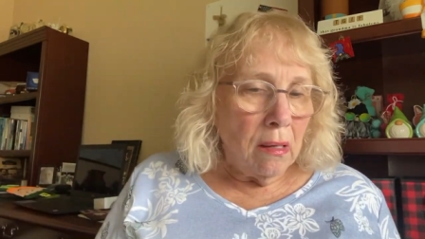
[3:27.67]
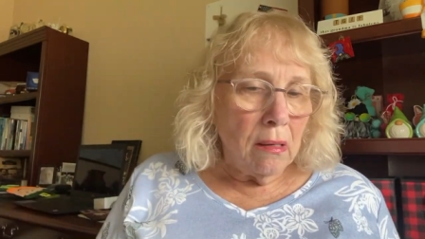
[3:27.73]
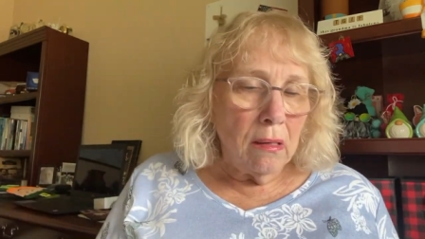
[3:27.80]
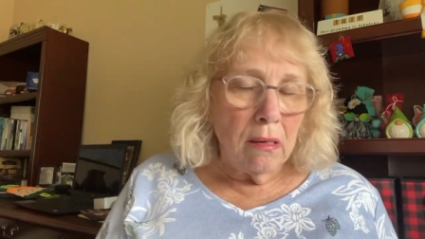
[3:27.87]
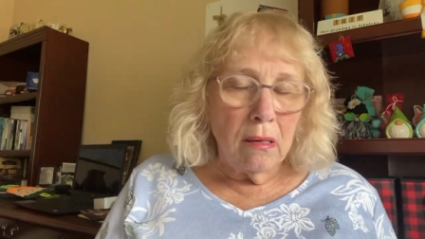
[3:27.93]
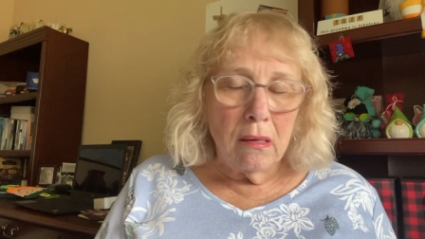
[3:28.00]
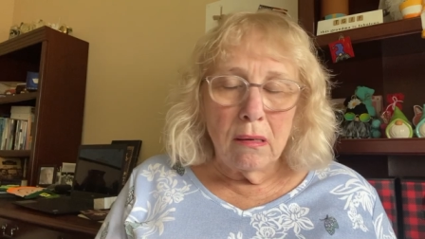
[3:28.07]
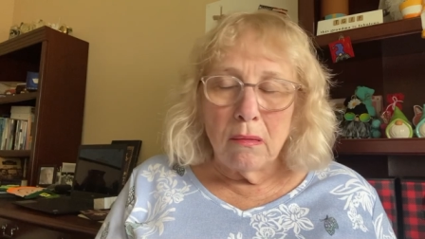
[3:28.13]

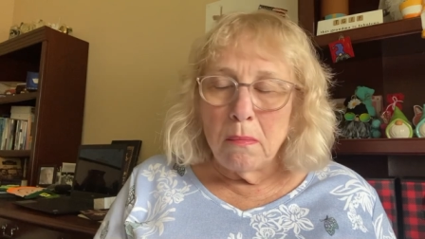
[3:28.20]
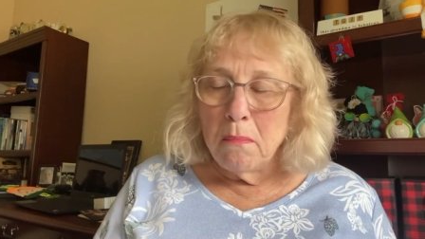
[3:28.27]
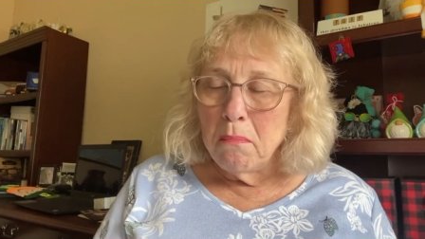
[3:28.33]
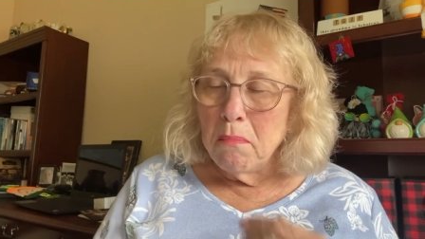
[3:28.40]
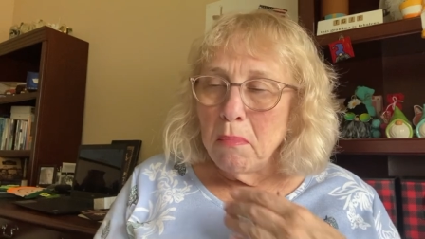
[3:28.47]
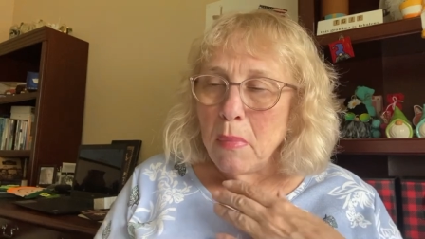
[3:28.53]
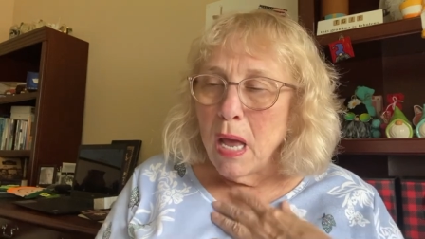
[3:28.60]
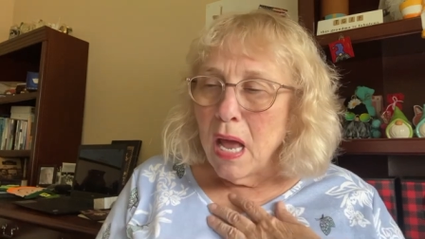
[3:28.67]
Oh,
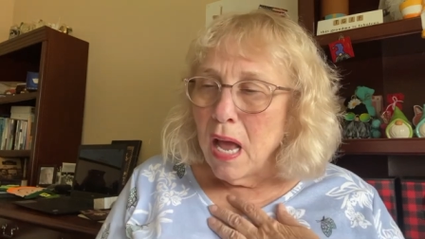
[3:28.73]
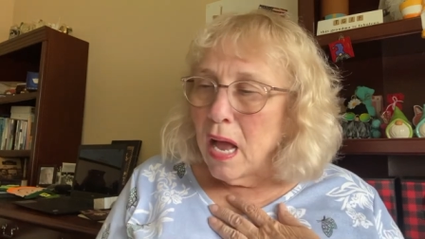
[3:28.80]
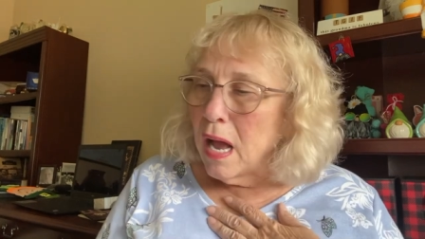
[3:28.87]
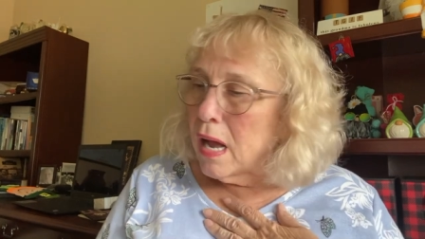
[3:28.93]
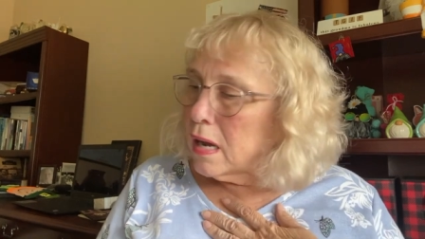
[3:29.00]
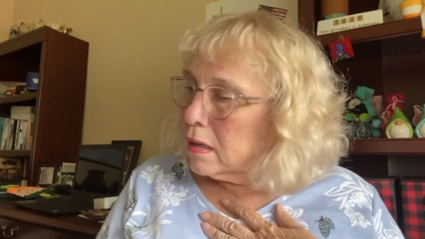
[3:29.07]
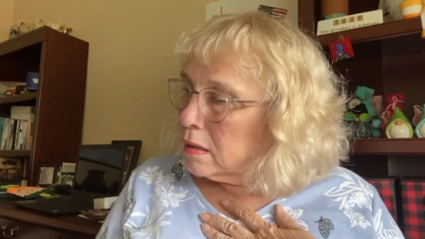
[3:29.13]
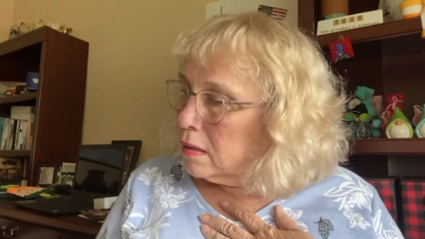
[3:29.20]

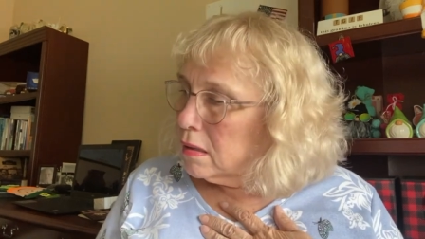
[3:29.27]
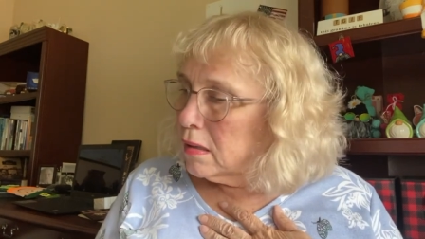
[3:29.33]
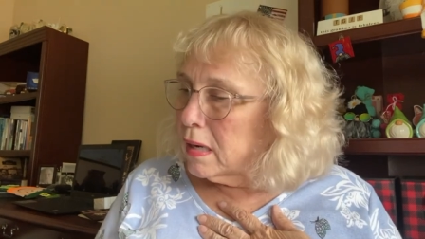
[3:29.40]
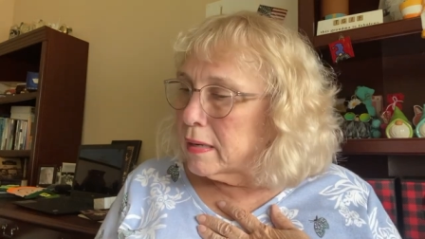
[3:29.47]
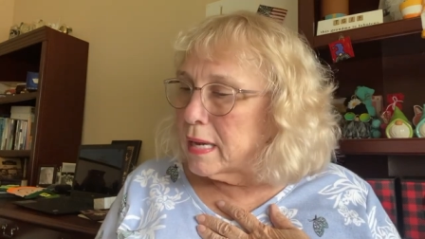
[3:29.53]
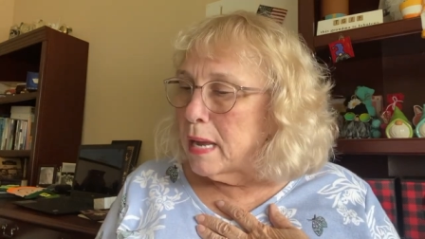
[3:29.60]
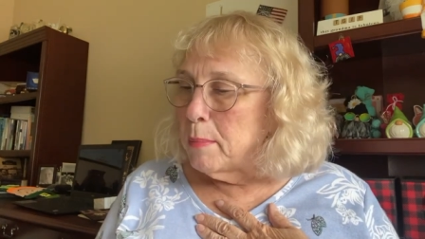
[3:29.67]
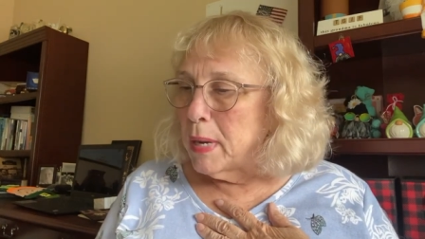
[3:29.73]
man. I
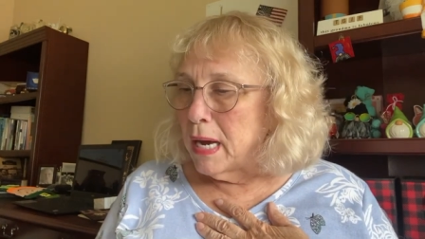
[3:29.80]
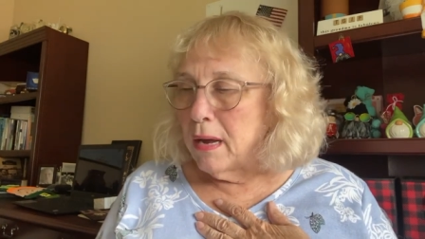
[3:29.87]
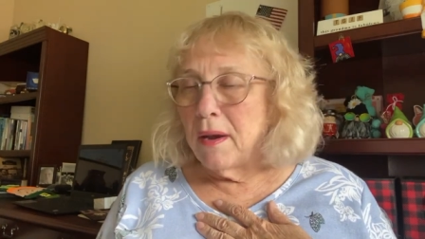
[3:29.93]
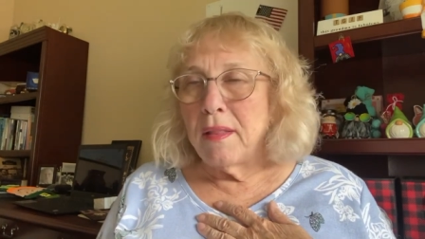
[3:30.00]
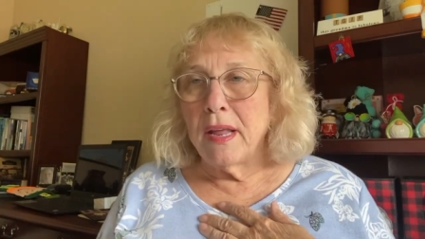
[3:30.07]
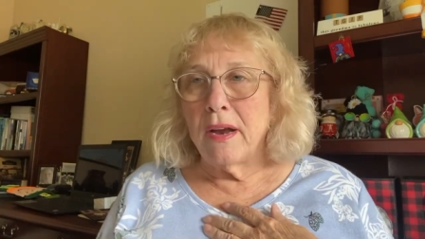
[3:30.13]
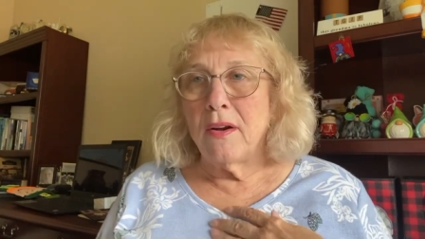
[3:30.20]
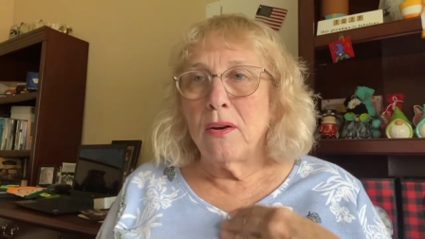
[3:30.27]
came out of
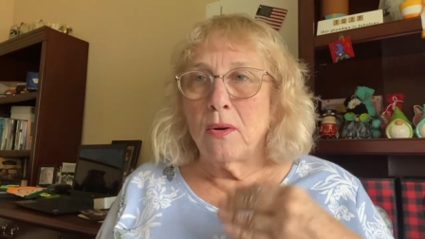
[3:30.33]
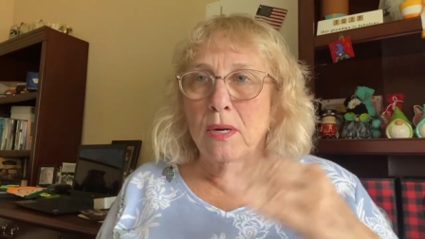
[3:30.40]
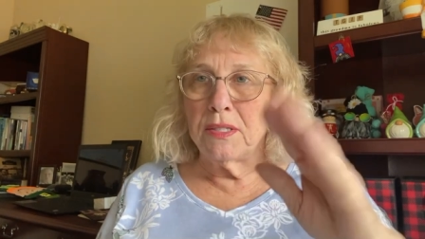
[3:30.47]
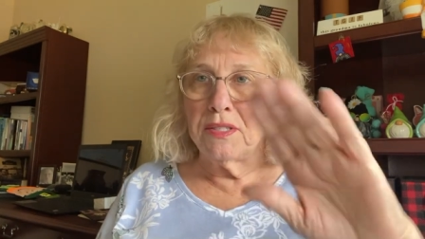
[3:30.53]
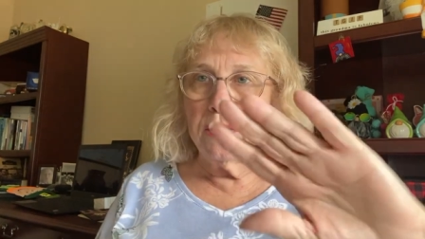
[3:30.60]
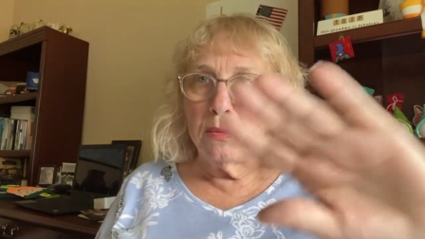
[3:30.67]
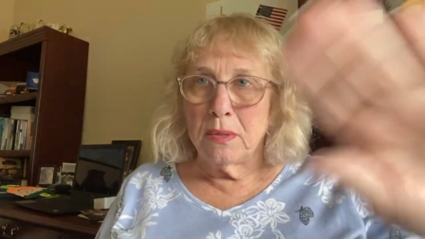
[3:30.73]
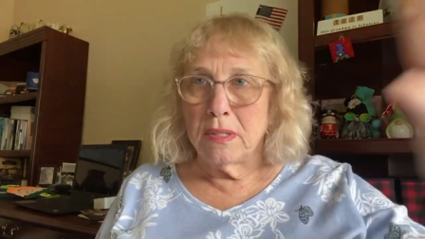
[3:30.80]
there. Of
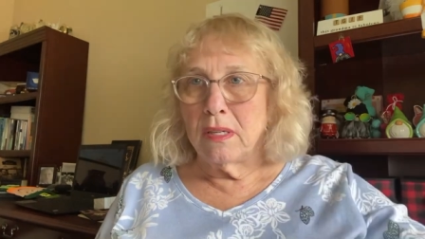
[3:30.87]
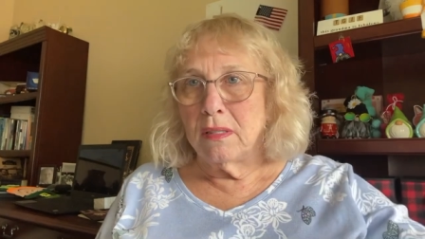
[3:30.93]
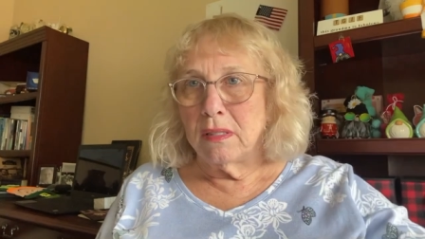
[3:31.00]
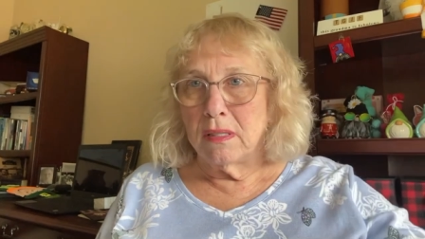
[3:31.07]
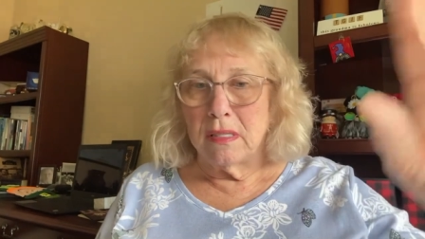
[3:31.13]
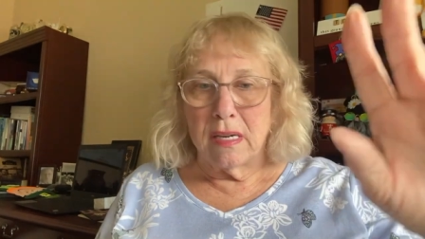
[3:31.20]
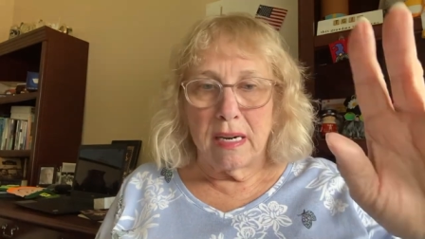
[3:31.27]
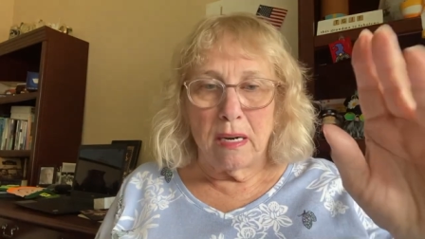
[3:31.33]
course, there was a
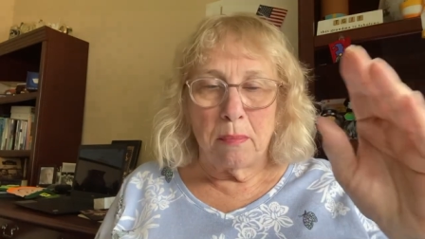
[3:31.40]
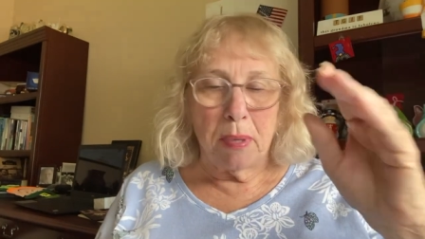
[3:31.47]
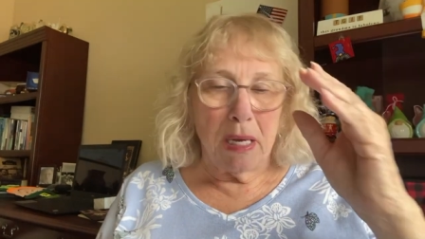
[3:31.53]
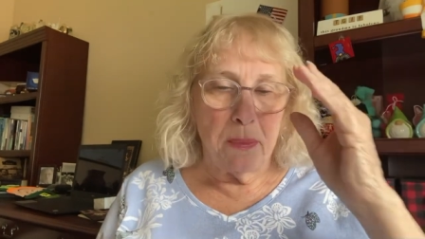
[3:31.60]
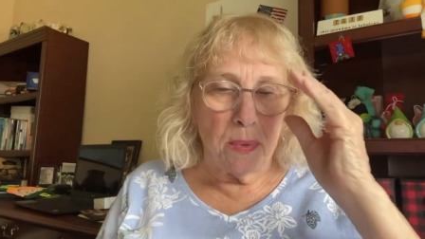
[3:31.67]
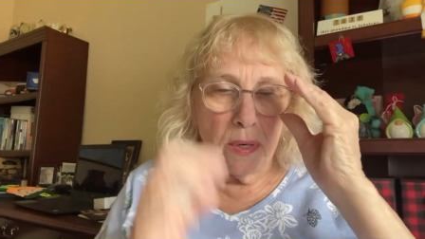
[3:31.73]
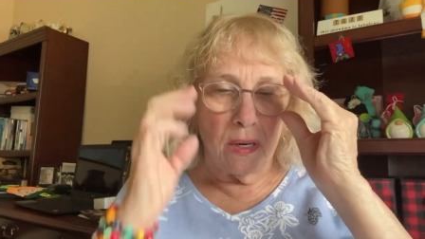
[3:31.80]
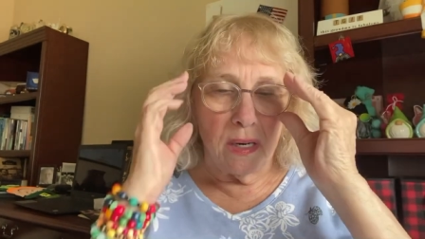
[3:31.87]
little line of
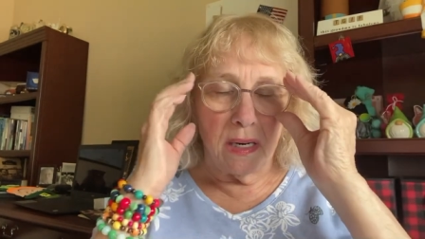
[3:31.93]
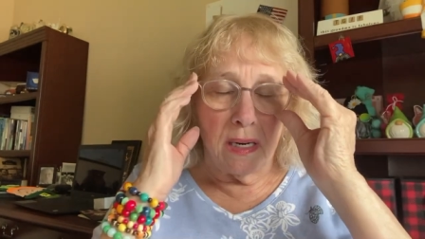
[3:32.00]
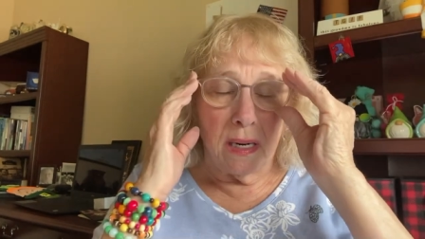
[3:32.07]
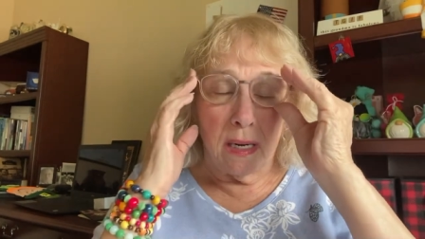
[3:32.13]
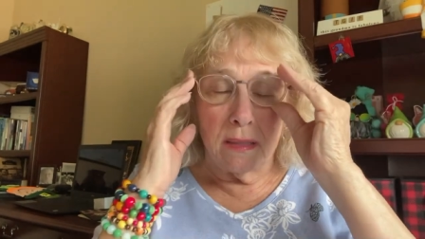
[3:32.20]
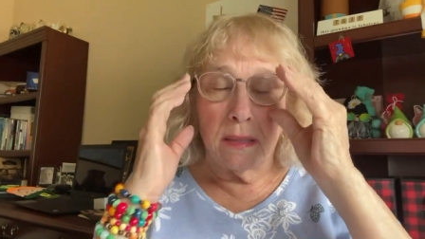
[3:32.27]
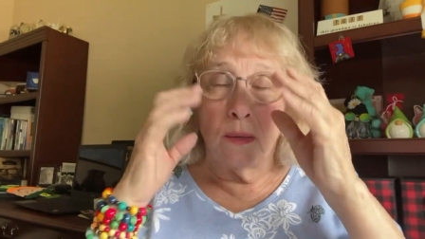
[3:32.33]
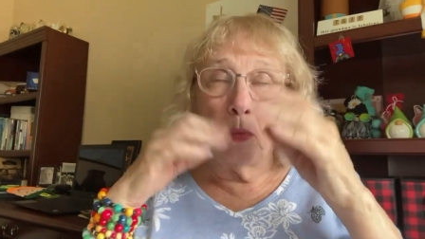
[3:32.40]
people, and
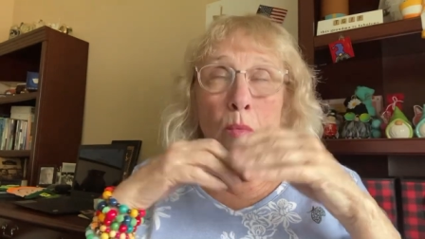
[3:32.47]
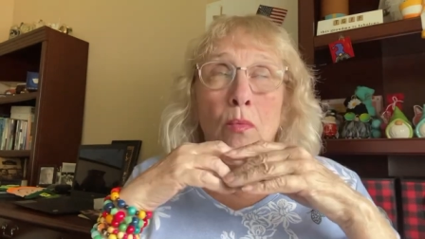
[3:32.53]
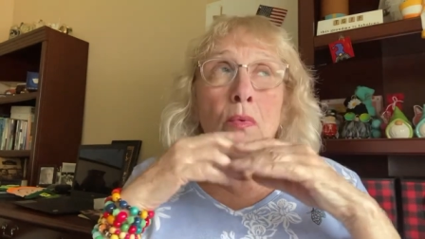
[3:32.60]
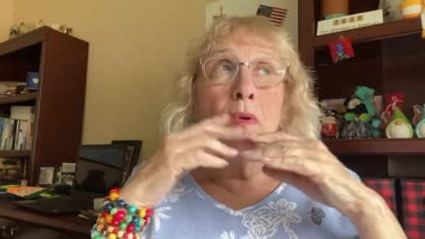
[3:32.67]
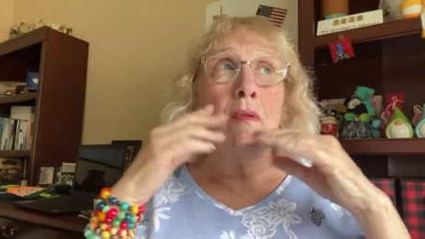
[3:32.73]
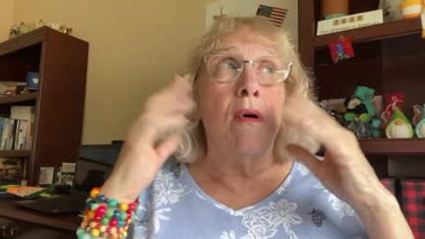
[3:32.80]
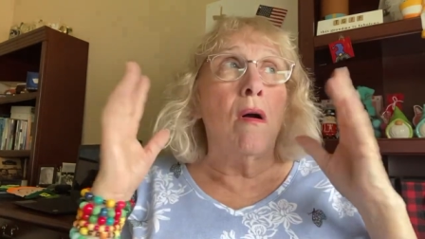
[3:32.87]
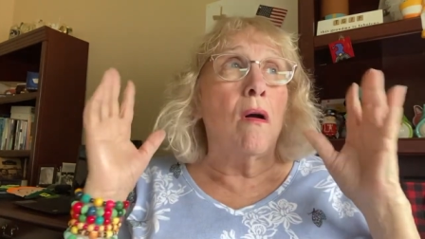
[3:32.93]
I said,
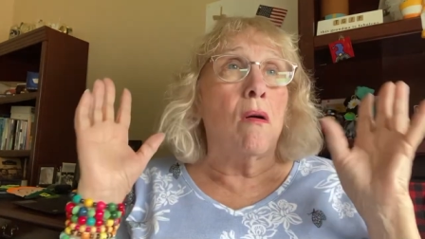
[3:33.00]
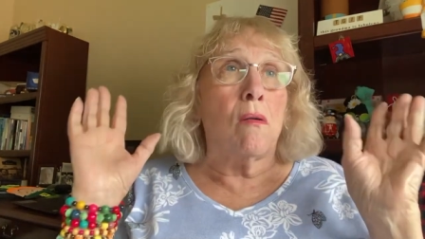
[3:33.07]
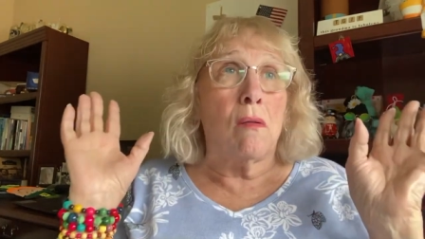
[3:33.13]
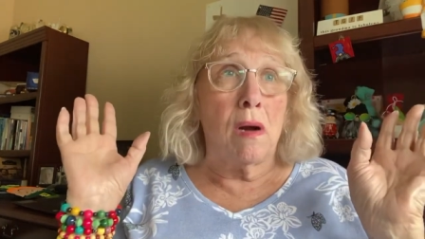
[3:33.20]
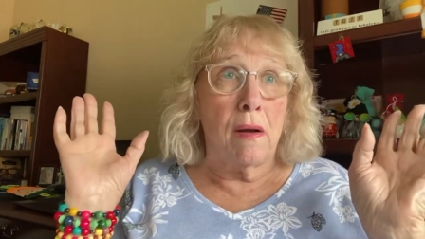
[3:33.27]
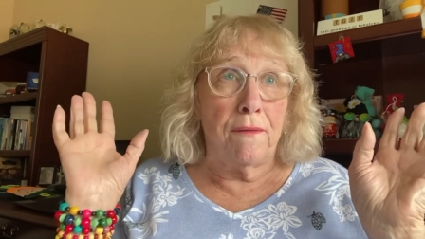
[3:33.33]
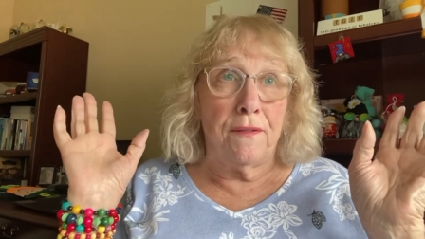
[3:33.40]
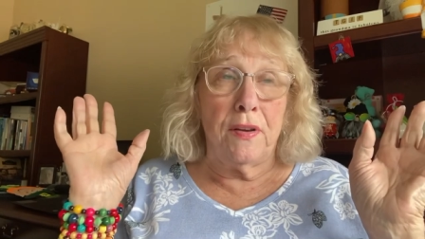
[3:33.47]
whoa,
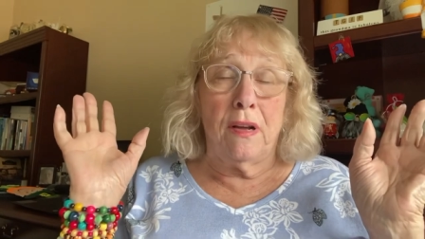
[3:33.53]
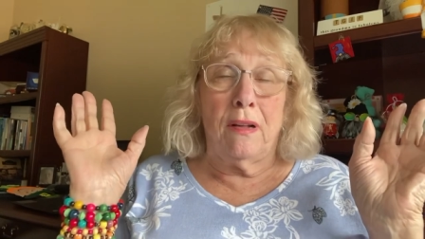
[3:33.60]
I feel